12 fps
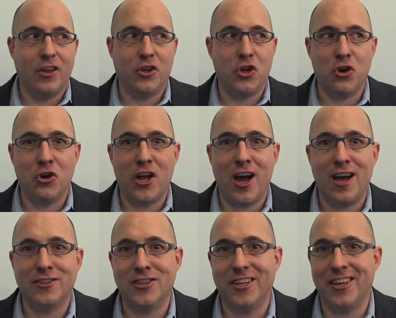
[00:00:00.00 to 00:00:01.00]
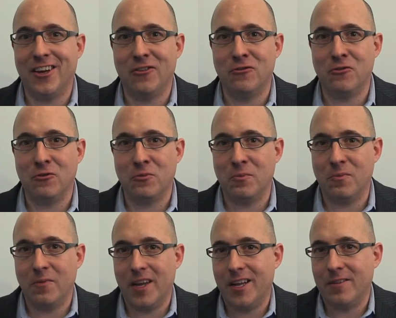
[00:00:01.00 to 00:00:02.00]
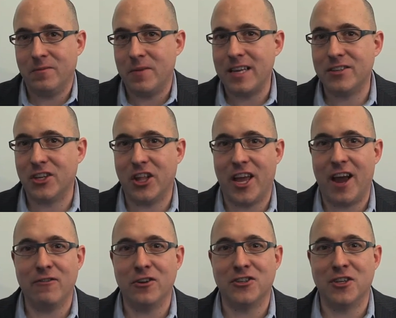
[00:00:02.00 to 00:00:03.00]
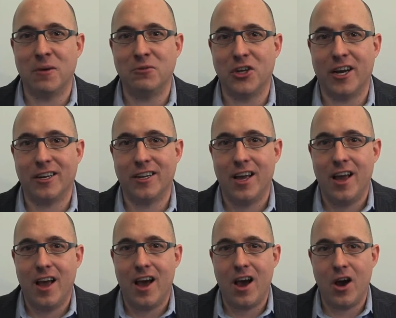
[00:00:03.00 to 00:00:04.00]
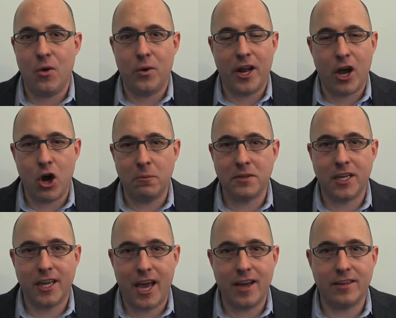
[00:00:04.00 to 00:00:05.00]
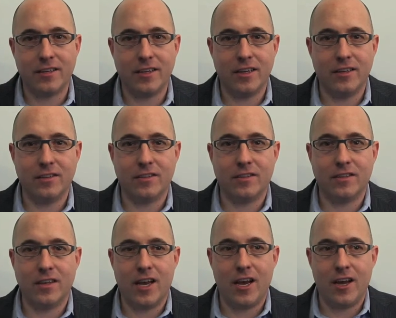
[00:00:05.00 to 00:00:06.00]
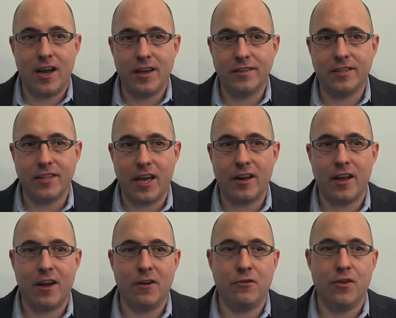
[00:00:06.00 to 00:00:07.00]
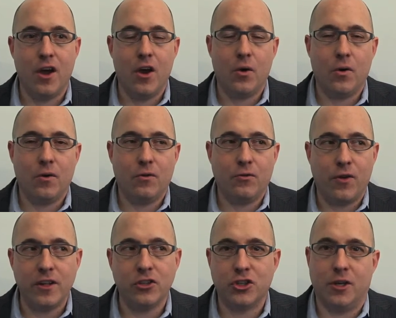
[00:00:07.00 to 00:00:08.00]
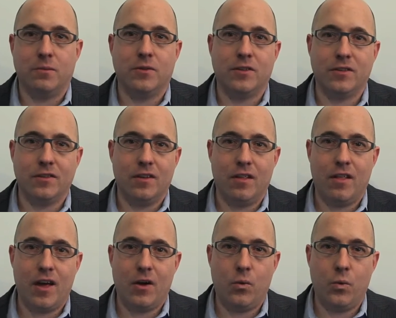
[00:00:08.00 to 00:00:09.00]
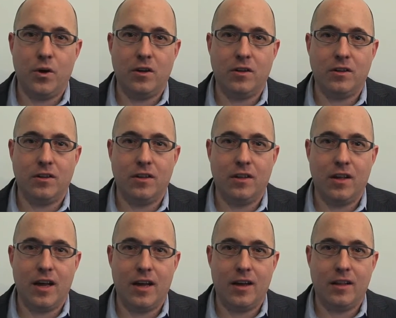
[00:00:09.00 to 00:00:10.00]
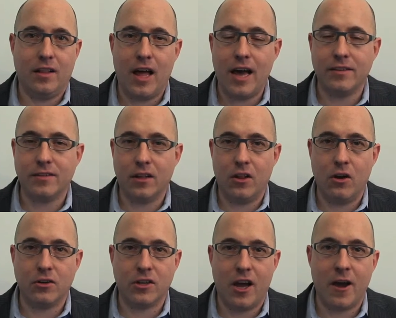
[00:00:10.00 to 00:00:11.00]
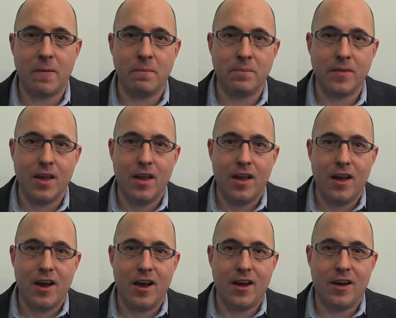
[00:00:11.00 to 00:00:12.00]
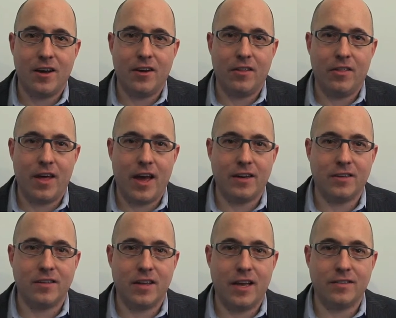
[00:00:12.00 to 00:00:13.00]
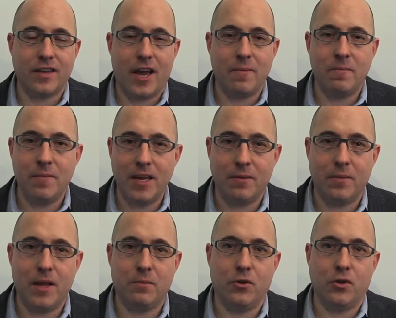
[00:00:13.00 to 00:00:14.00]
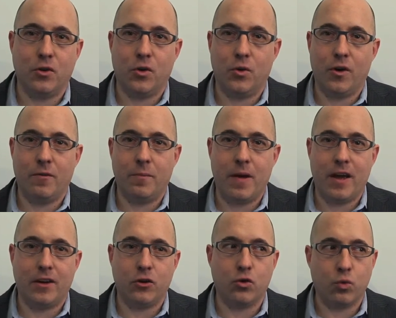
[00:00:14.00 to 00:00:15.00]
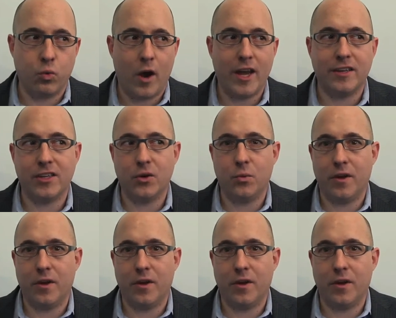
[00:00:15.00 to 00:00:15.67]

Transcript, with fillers: curiosity of, in basically every subject. Uh, what I hope to get is a set of friendships that will uh, last a long time. Uh, that as I meet people who have been great at